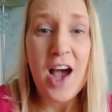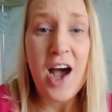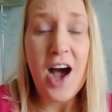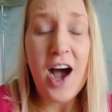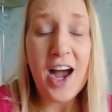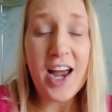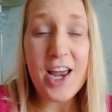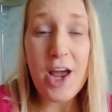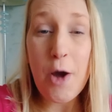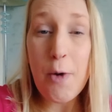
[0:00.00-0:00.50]

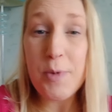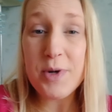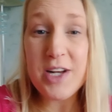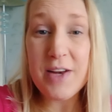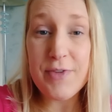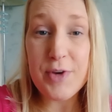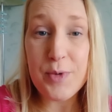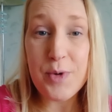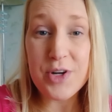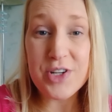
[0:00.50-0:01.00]
I hope
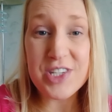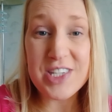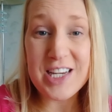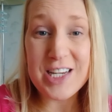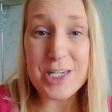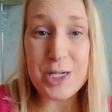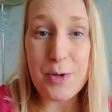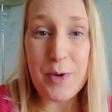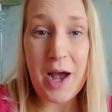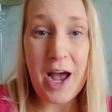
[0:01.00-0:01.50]
whenever you're watching
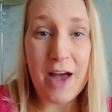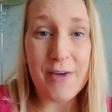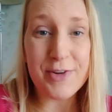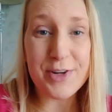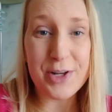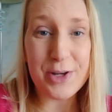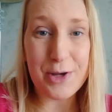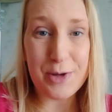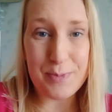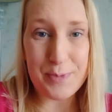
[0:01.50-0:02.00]
this, you are having
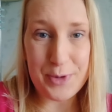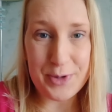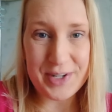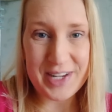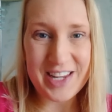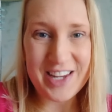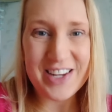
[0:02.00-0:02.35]
a good morning,